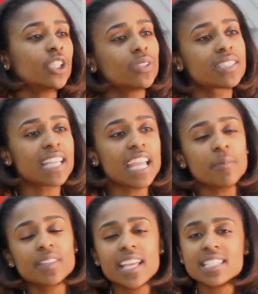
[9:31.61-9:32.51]
So the
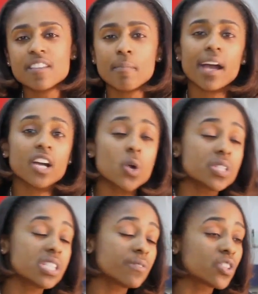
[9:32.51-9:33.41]
same things that my
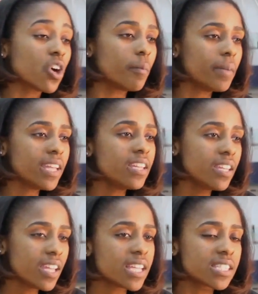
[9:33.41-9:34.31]
coaches have taught me
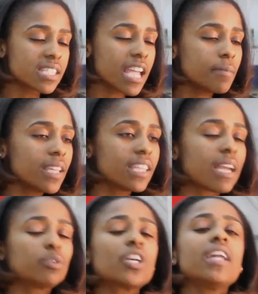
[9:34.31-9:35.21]
is the same thing
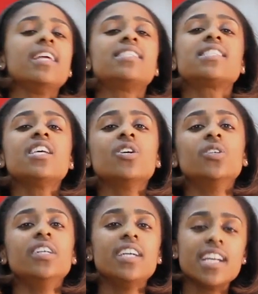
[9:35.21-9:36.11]
that I'm trying to
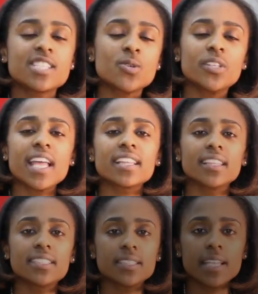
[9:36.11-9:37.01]
instill in student
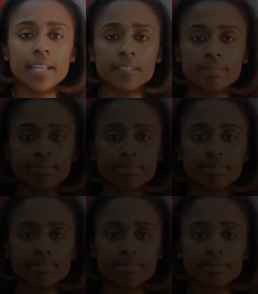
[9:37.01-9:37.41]
athletes today.